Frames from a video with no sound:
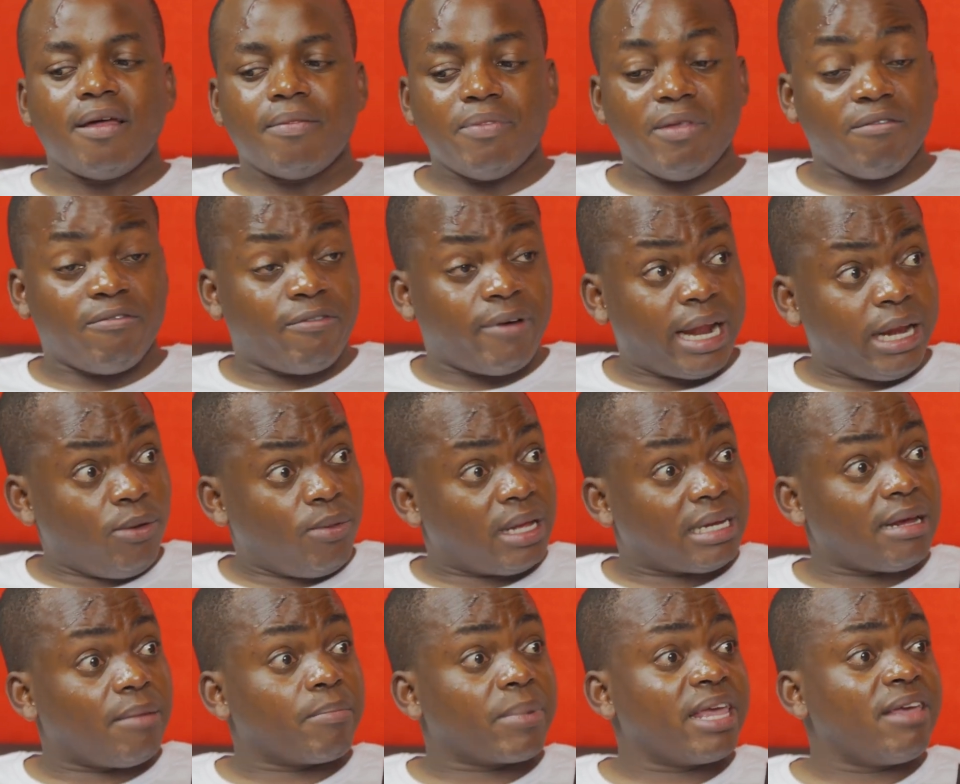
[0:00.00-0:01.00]
the value that
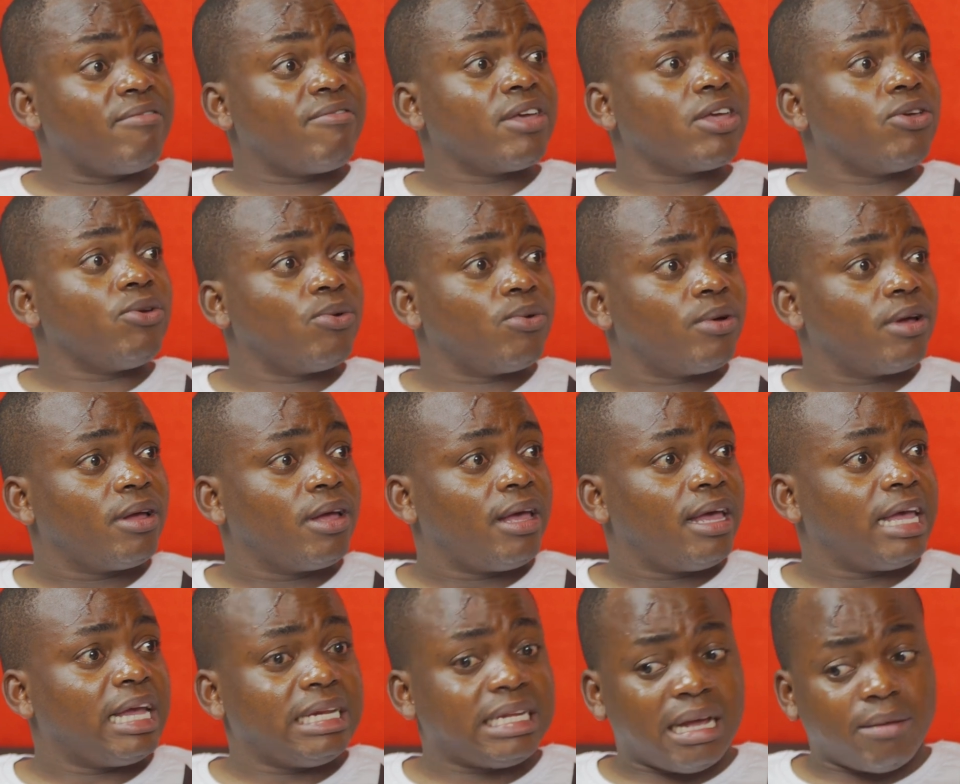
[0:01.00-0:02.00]
I'm giving you
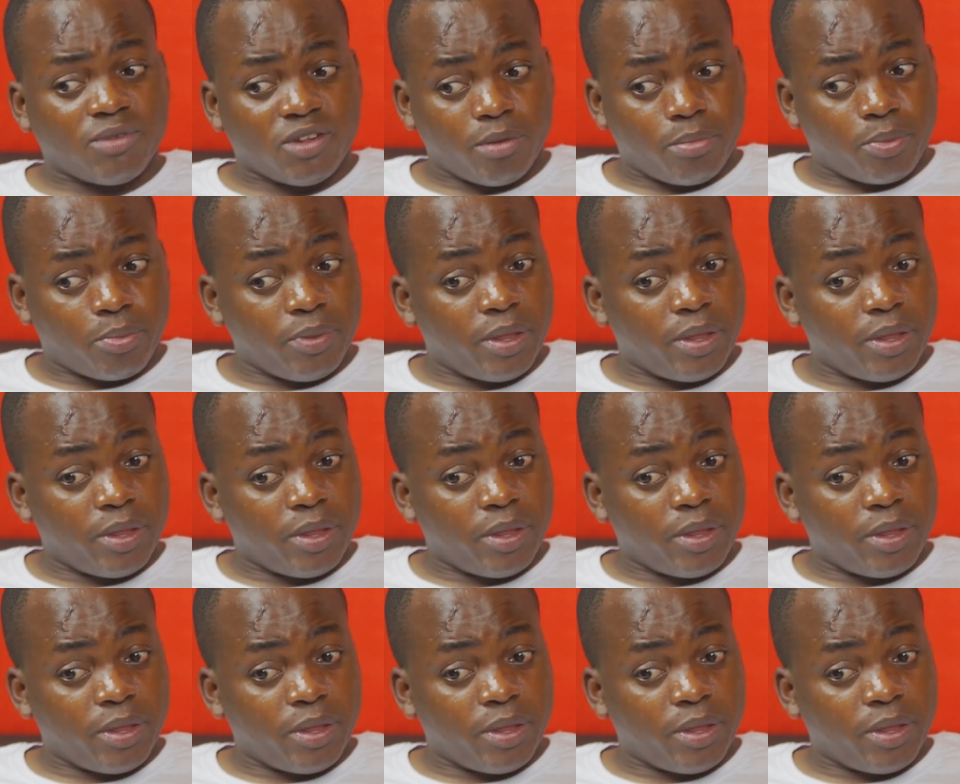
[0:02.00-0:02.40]
in terms of